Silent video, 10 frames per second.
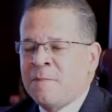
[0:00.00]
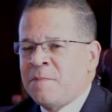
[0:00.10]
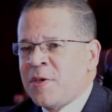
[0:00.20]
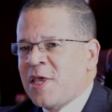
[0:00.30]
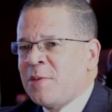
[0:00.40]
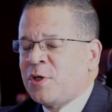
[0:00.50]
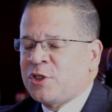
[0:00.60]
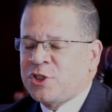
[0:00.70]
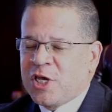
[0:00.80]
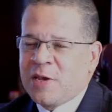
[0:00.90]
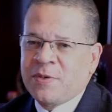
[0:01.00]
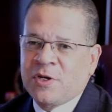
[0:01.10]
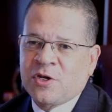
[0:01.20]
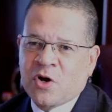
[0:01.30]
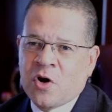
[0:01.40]
being able to champion
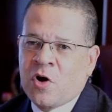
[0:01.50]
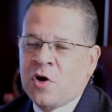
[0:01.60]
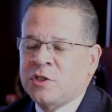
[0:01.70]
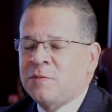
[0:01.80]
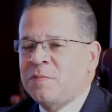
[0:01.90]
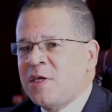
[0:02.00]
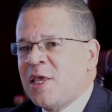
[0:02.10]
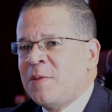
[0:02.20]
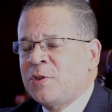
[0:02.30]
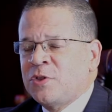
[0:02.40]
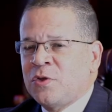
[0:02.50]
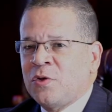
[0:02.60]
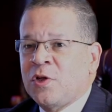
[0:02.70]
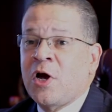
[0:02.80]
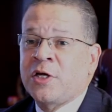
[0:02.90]
a cause, being able to
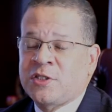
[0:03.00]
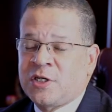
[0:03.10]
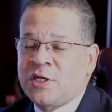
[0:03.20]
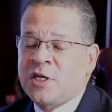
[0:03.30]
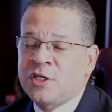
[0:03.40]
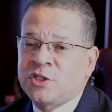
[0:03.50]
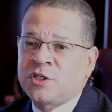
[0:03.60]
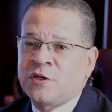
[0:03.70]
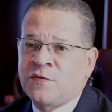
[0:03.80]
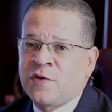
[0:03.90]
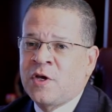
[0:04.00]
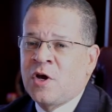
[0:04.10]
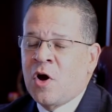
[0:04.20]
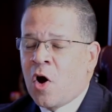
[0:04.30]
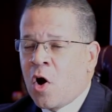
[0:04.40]
launch an initiative,
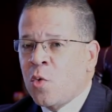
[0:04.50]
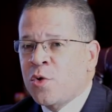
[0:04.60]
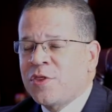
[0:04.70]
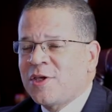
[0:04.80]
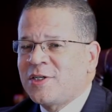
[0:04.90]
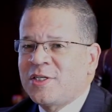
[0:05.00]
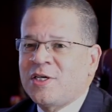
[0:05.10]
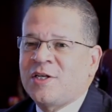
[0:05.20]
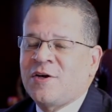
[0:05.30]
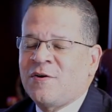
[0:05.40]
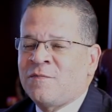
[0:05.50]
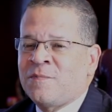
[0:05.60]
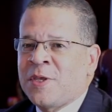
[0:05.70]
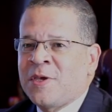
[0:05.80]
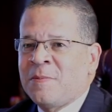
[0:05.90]
all with the intent of
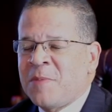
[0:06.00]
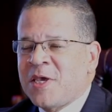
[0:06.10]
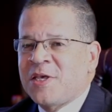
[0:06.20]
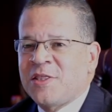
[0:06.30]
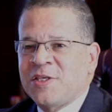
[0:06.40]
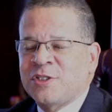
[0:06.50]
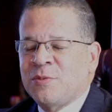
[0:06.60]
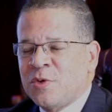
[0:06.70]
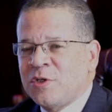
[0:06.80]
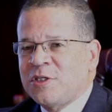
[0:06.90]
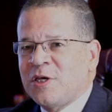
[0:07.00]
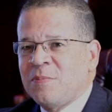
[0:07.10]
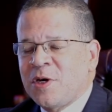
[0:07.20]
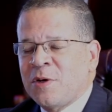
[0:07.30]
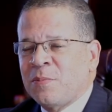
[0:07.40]
making this community a
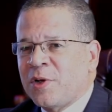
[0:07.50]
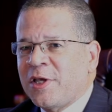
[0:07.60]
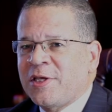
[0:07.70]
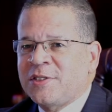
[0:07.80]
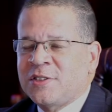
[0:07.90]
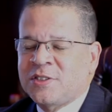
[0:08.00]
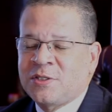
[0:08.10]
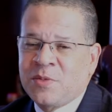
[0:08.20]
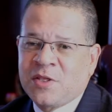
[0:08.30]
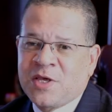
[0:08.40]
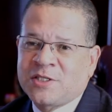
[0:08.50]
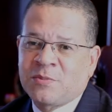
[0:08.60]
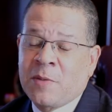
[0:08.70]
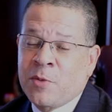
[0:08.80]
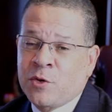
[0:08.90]
better place, to me that's my
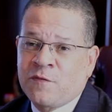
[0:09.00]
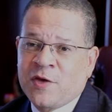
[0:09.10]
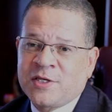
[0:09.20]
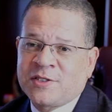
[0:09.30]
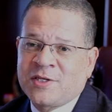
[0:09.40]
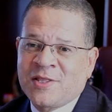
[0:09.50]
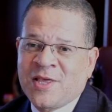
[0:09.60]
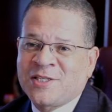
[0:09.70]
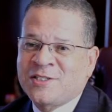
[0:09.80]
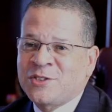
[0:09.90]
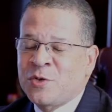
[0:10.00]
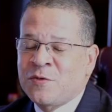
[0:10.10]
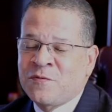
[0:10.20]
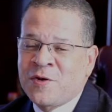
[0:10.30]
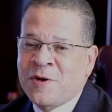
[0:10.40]
motivation, and that's sort
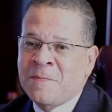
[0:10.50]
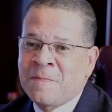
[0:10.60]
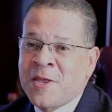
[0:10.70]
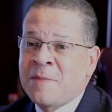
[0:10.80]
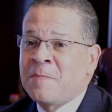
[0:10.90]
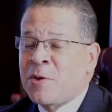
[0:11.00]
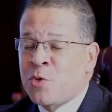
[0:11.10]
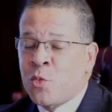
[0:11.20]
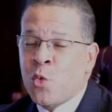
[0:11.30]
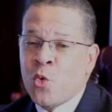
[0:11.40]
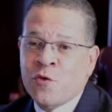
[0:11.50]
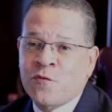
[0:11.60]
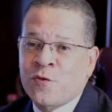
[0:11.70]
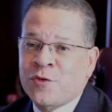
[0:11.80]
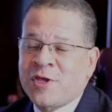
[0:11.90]
of my reward
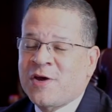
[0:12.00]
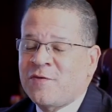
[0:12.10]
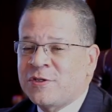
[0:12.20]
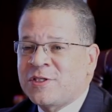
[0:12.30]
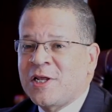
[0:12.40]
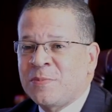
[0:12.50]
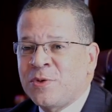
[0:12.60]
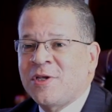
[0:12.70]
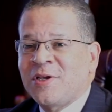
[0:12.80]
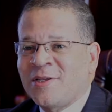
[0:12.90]
for the efforts that I put in.